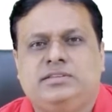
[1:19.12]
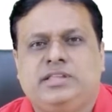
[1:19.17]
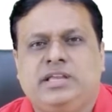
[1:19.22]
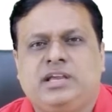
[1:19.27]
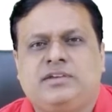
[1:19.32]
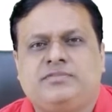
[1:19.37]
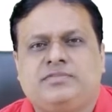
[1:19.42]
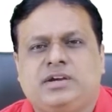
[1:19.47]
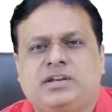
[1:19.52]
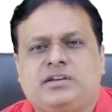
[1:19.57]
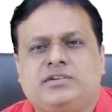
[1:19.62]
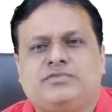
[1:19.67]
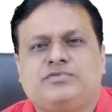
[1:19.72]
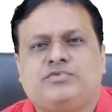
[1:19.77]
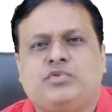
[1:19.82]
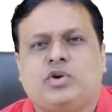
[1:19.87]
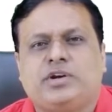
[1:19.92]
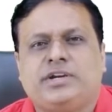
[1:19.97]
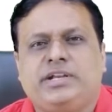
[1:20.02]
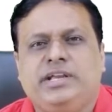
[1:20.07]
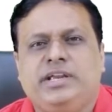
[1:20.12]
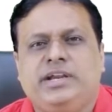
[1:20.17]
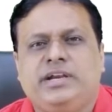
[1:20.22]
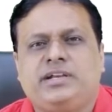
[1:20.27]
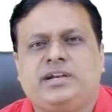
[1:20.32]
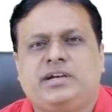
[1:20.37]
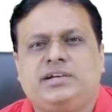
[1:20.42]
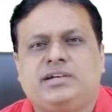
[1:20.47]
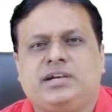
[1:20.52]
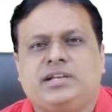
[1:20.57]
There were
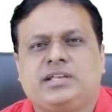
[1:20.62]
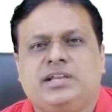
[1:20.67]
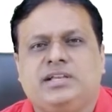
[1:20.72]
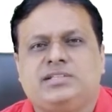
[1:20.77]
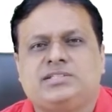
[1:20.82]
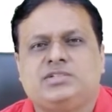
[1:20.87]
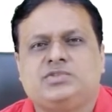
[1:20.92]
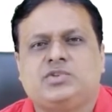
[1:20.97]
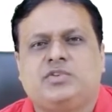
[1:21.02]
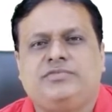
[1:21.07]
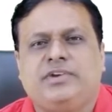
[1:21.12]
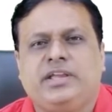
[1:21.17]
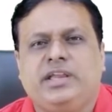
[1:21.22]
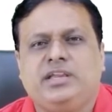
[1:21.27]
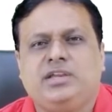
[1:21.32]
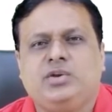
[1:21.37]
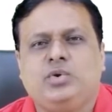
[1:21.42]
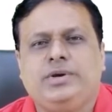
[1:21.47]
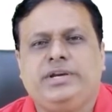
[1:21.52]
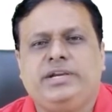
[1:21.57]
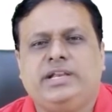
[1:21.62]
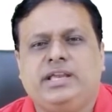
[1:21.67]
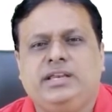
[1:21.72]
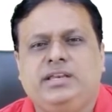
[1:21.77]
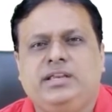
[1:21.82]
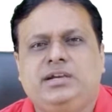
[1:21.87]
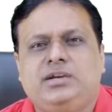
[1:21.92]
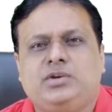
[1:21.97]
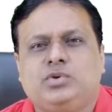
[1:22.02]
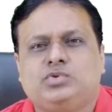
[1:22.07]
4800 cases of dengue in
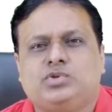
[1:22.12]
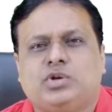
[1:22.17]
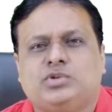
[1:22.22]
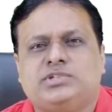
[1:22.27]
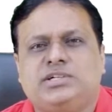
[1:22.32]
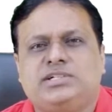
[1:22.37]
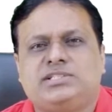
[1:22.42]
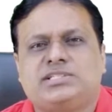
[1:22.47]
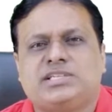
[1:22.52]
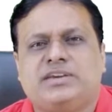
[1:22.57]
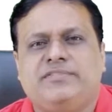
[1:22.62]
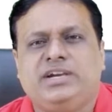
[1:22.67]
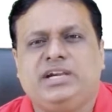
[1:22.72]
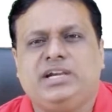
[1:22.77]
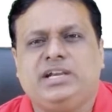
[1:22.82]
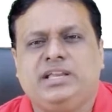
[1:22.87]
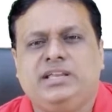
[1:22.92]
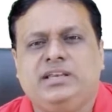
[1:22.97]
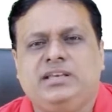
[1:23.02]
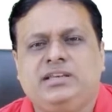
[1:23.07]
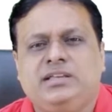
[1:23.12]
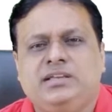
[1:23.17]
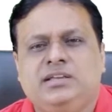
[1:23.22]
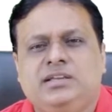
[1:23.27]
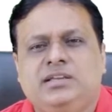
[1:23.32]
Delhi in 2017,